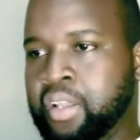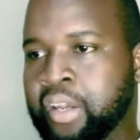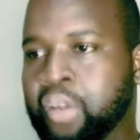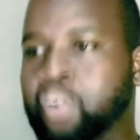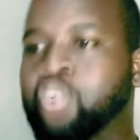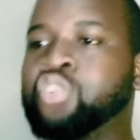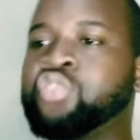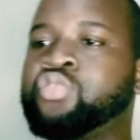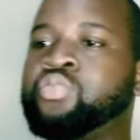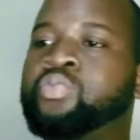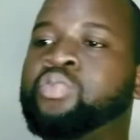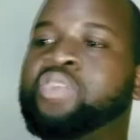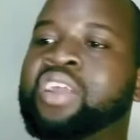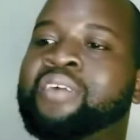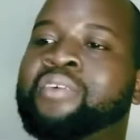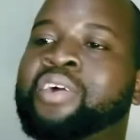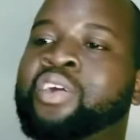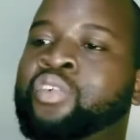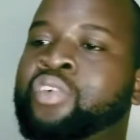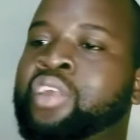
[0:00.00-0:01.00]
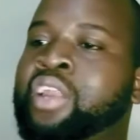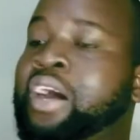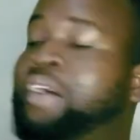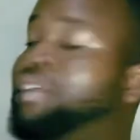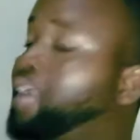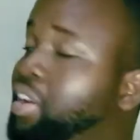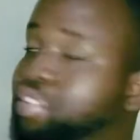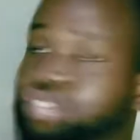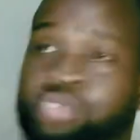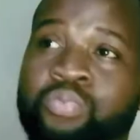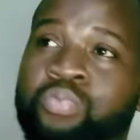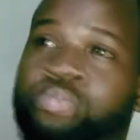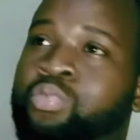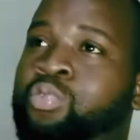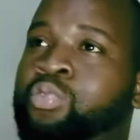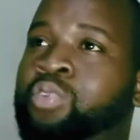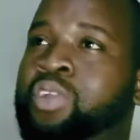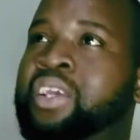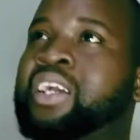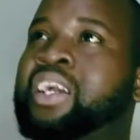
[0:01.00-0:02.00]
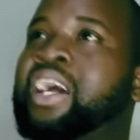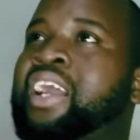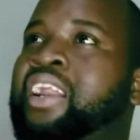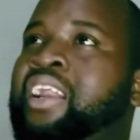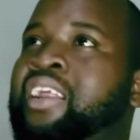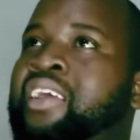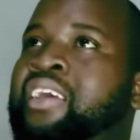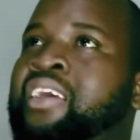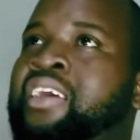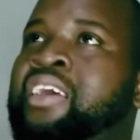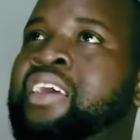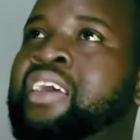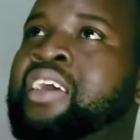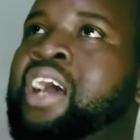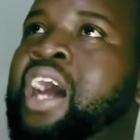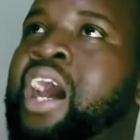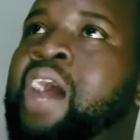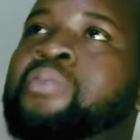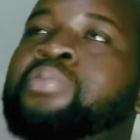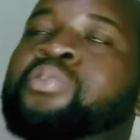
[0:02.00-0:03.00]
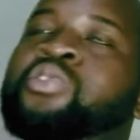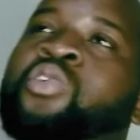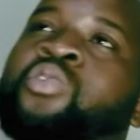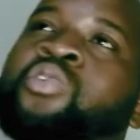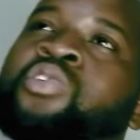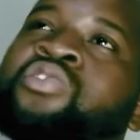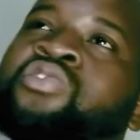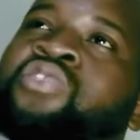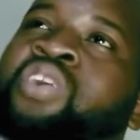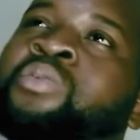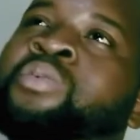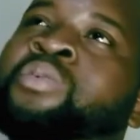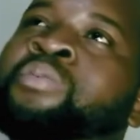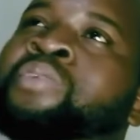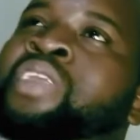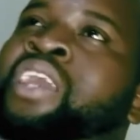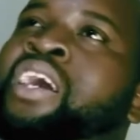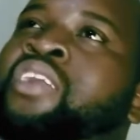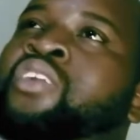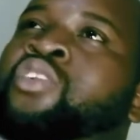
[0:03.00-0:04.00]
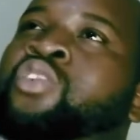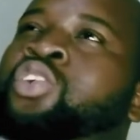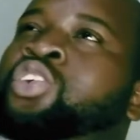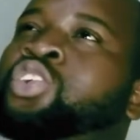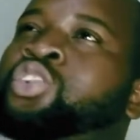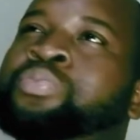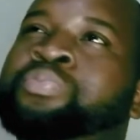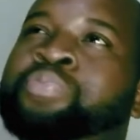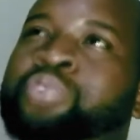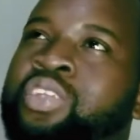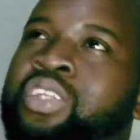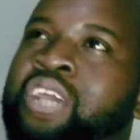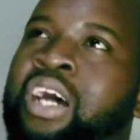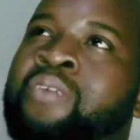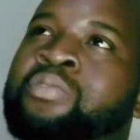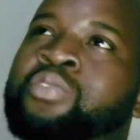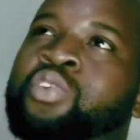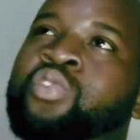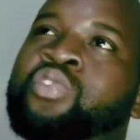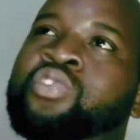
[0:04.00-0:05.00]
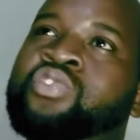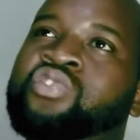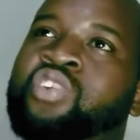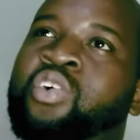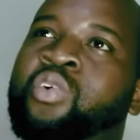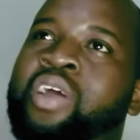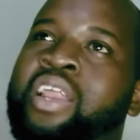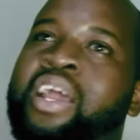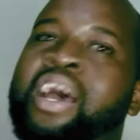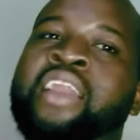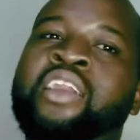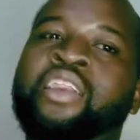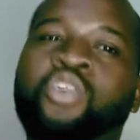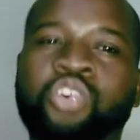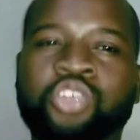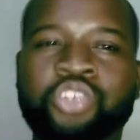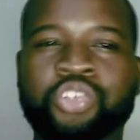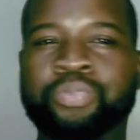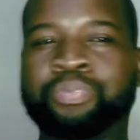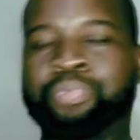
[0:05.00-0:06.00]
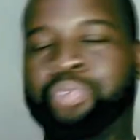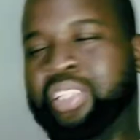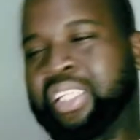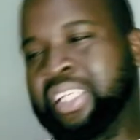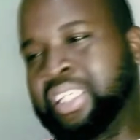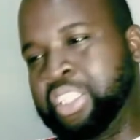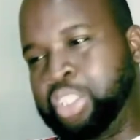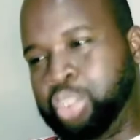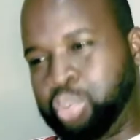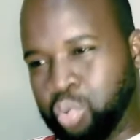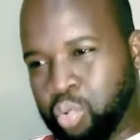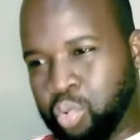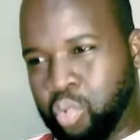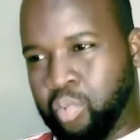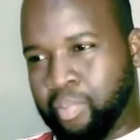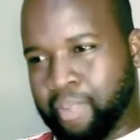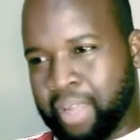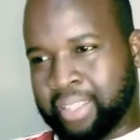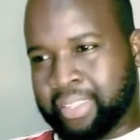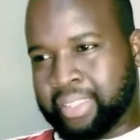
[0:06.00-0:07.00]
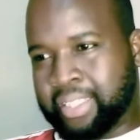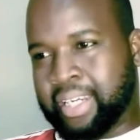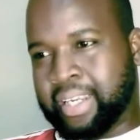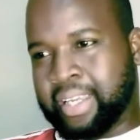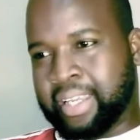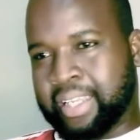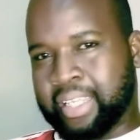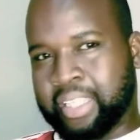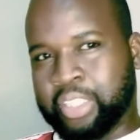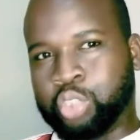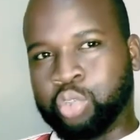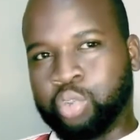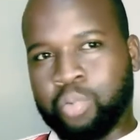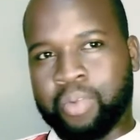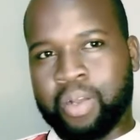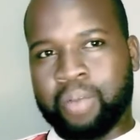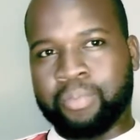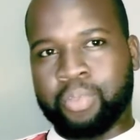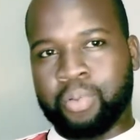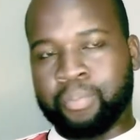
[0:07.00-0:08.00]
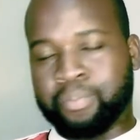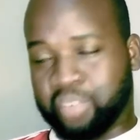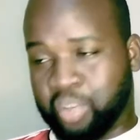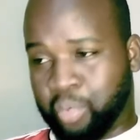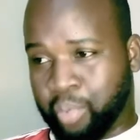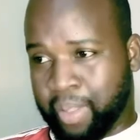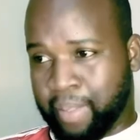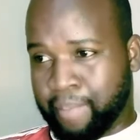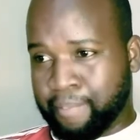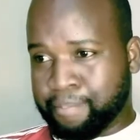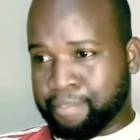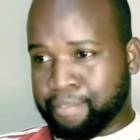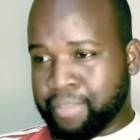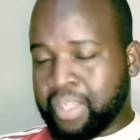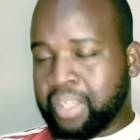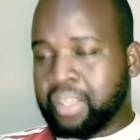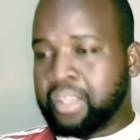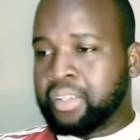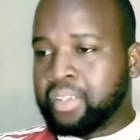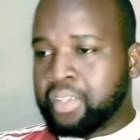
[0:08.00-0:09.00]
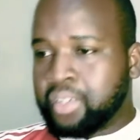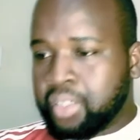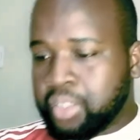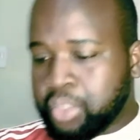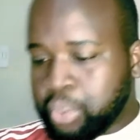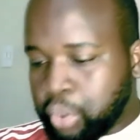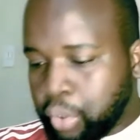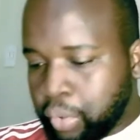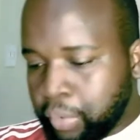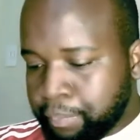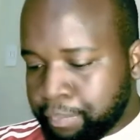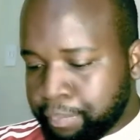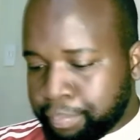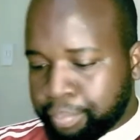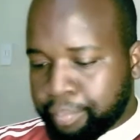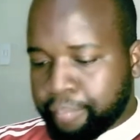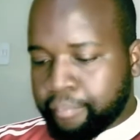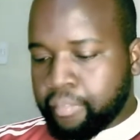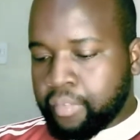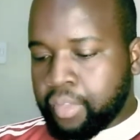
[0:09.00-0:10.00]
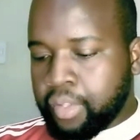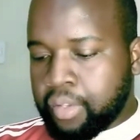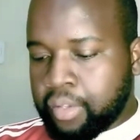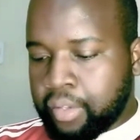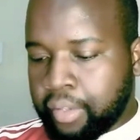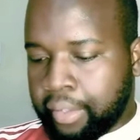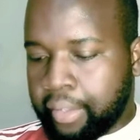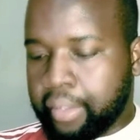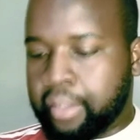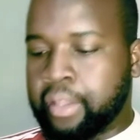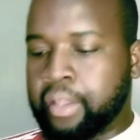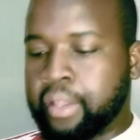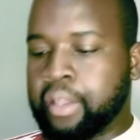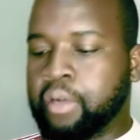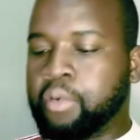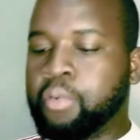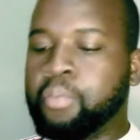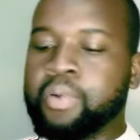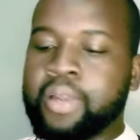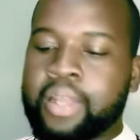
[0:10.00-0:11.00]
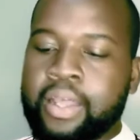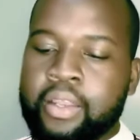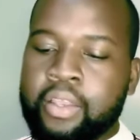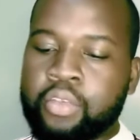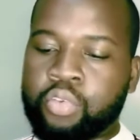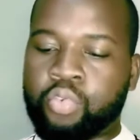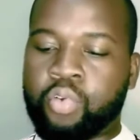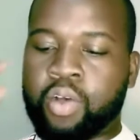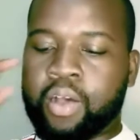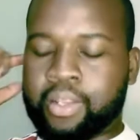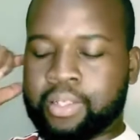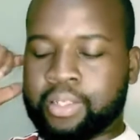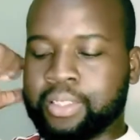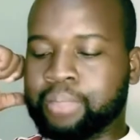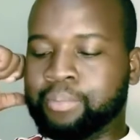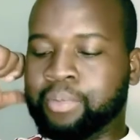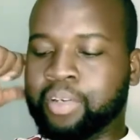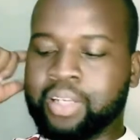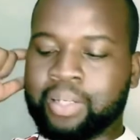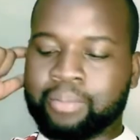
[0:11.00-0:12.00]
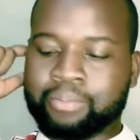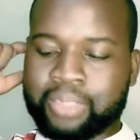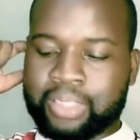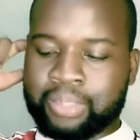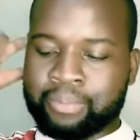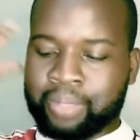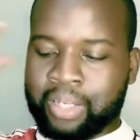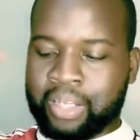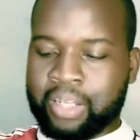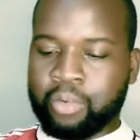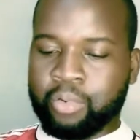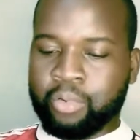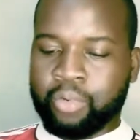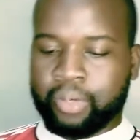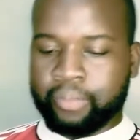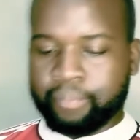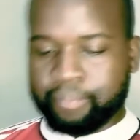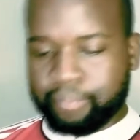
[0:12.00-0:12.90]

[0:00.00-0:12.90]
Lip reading: No go subula one win. I work subula. Ingar, after one job, me na uncontribute. After one job, when uncontribute, then chum, and zangan then chum, got one job. So, kubula leswa, I'm going to say,